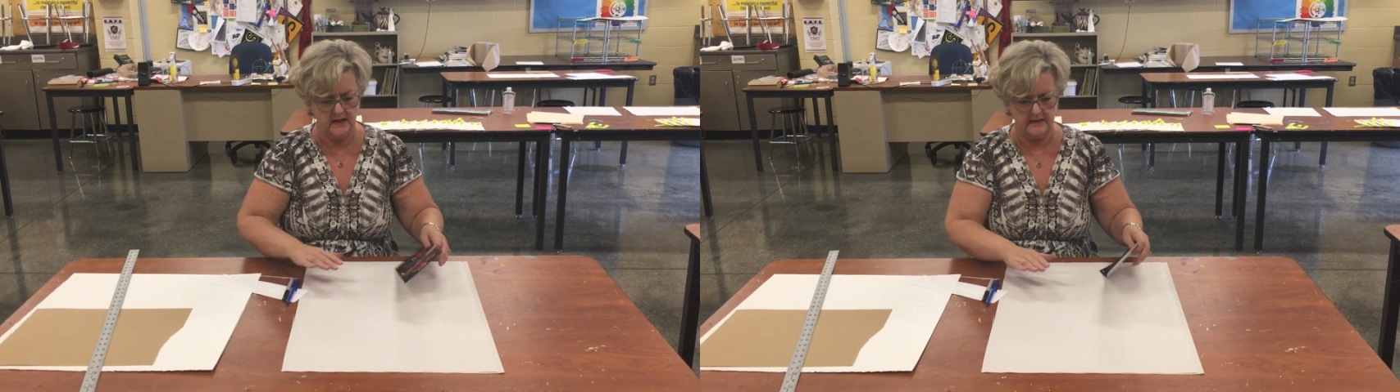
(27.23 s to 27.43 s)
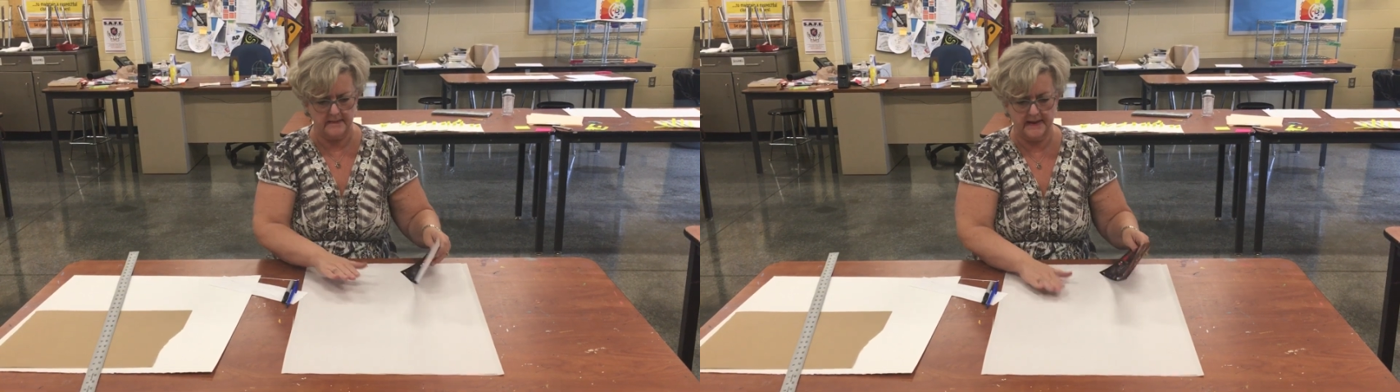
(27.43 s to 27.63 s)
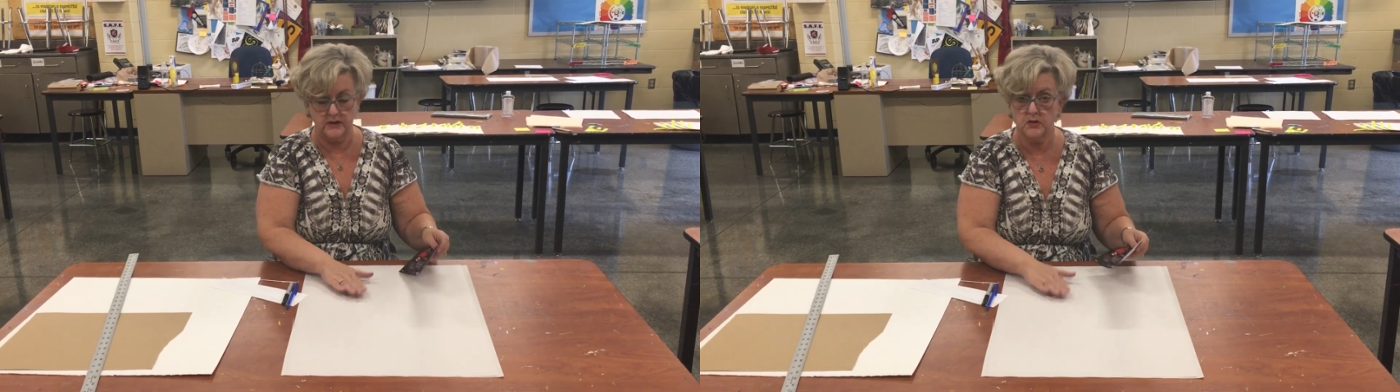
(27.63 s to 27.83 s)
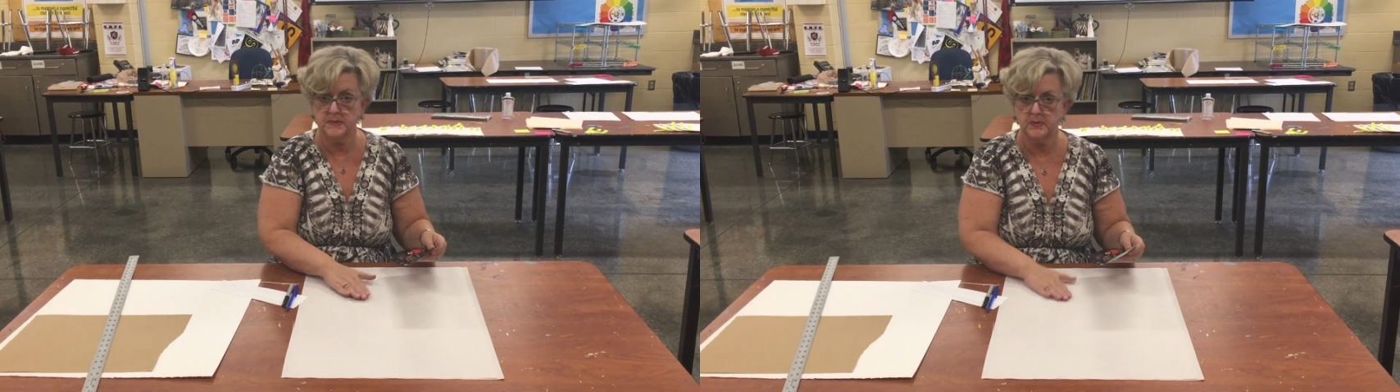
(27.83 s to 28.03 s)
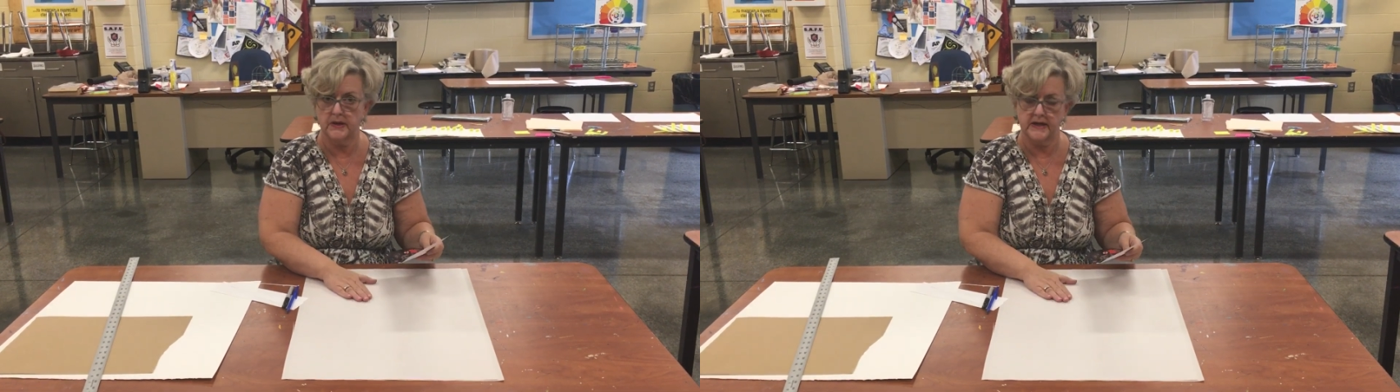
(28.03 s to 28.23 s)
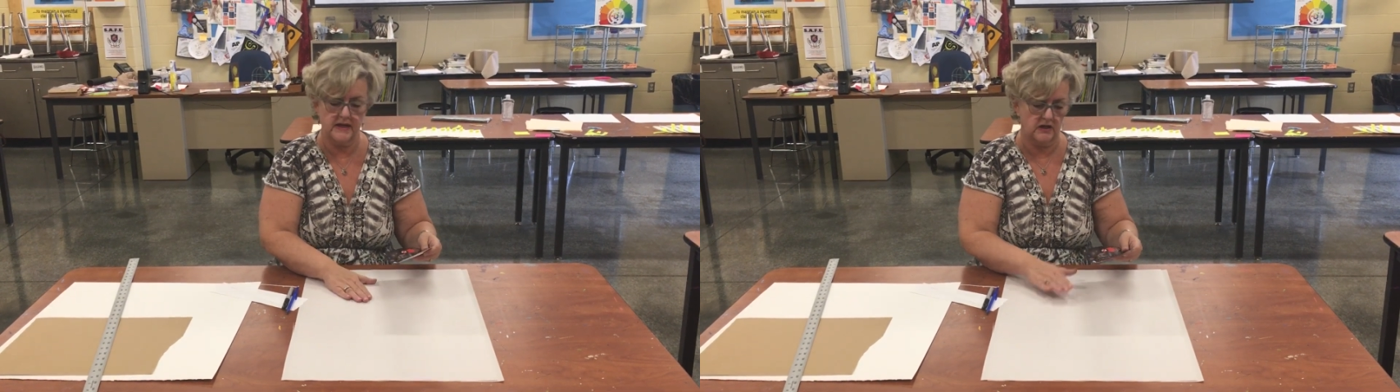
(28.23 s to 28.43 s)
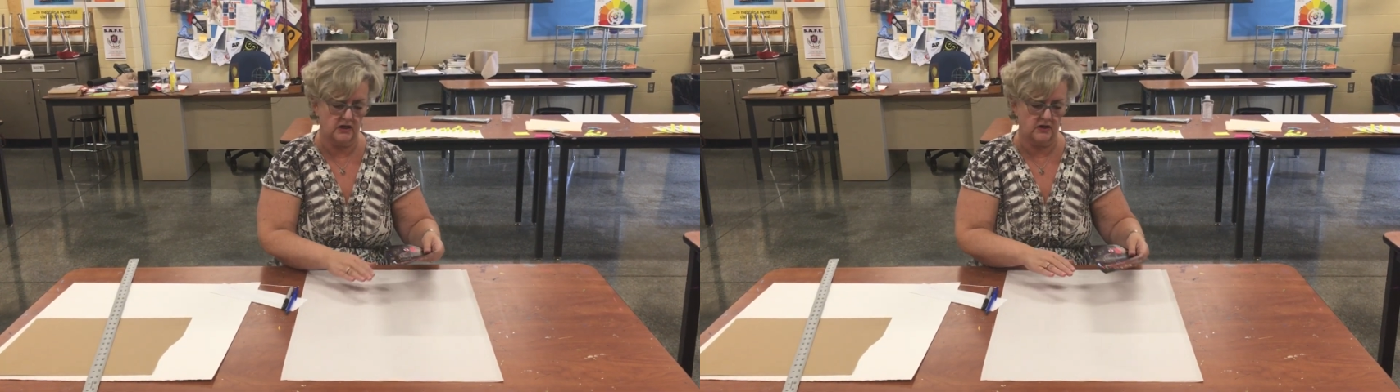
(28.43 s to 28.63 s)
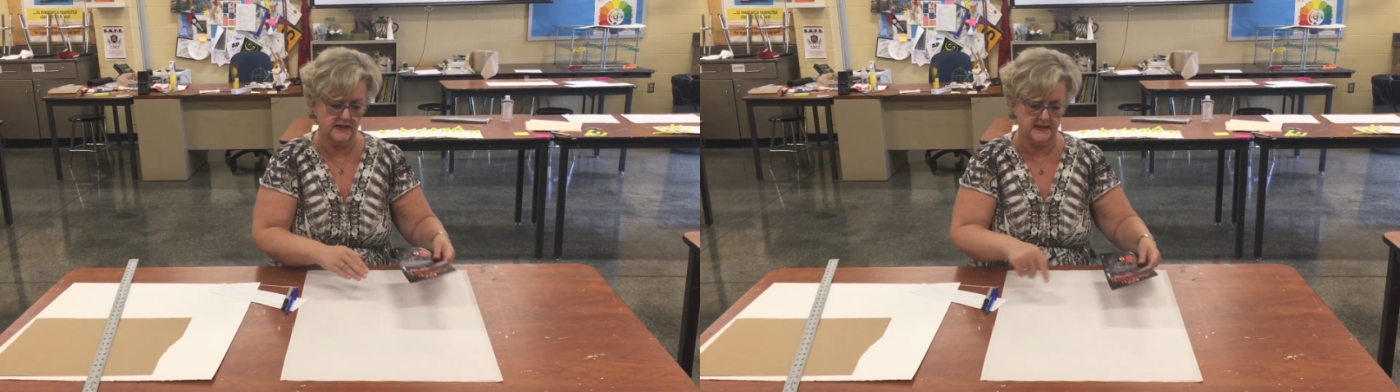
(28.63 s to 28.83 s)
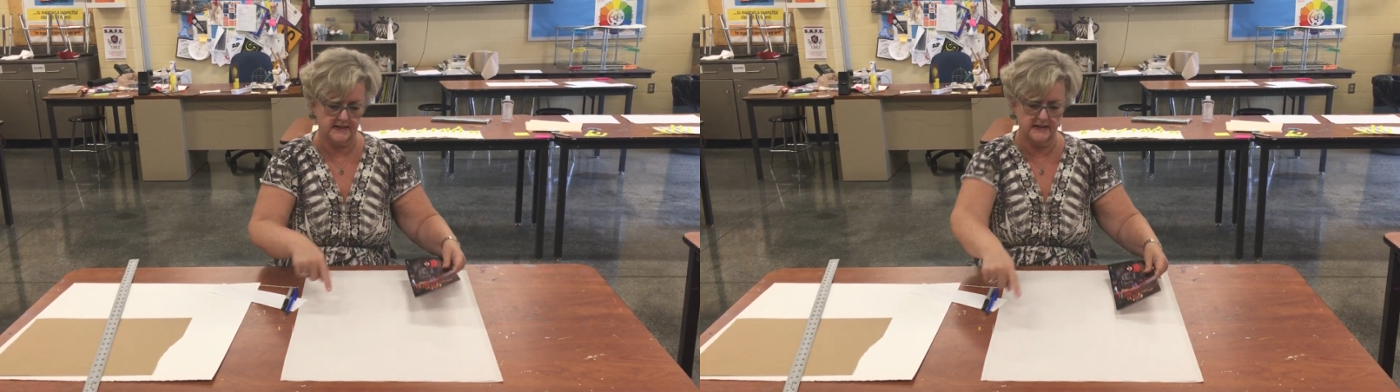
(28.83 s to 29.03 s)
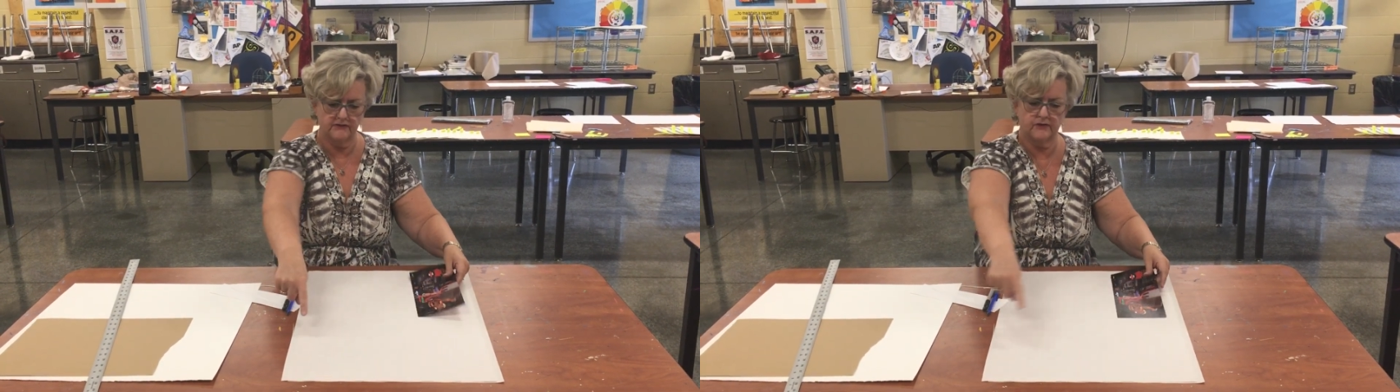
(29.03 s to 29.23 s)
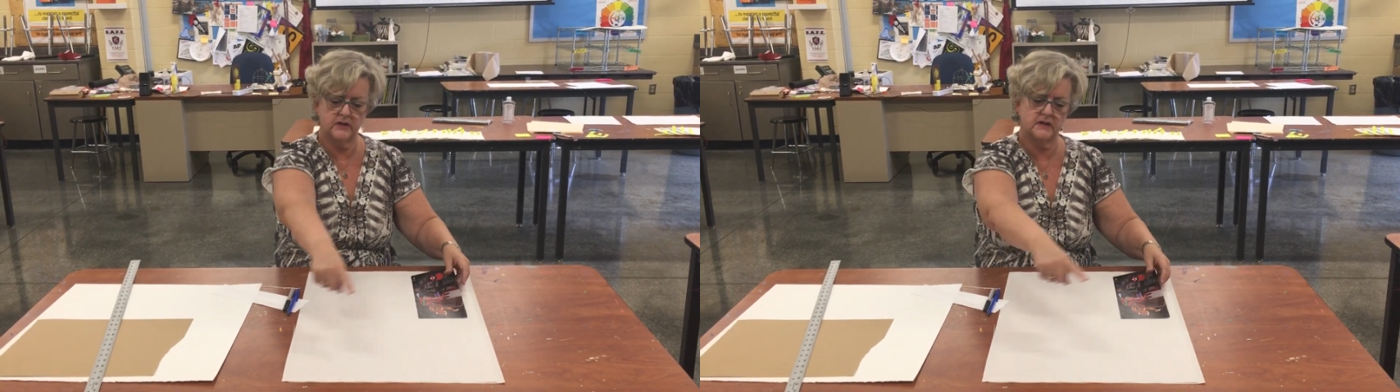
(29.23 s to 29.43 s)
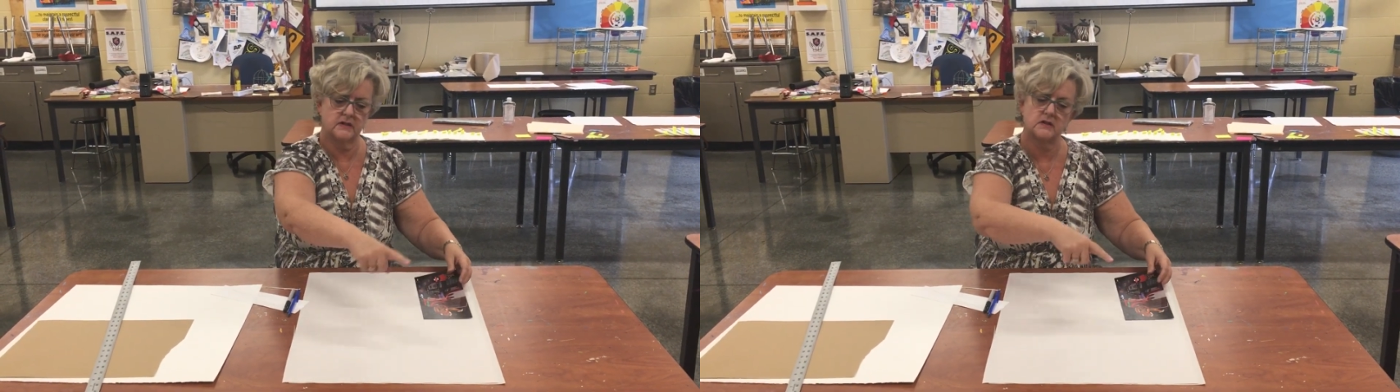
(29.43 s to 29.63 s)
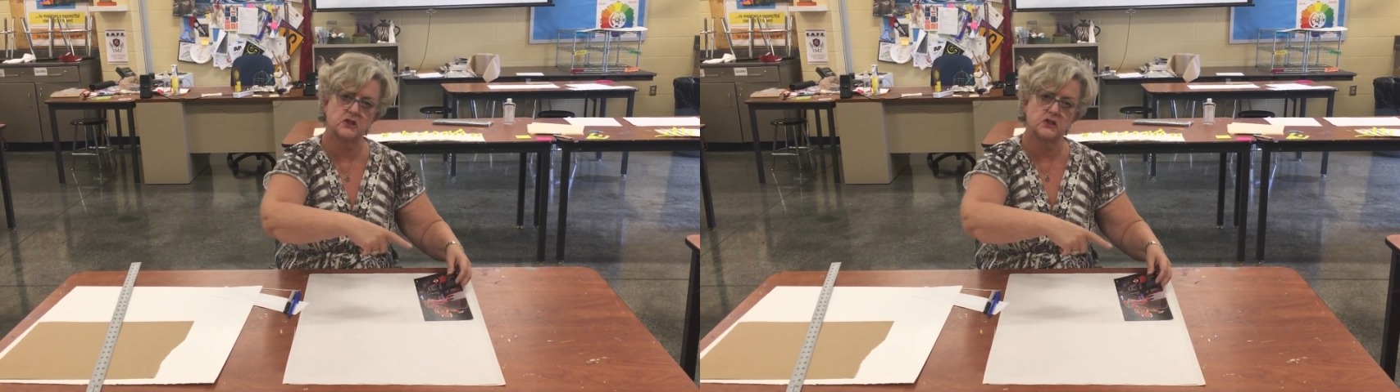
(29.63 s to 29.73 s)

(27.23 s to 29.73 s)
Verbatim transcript: that my newsprint here is a different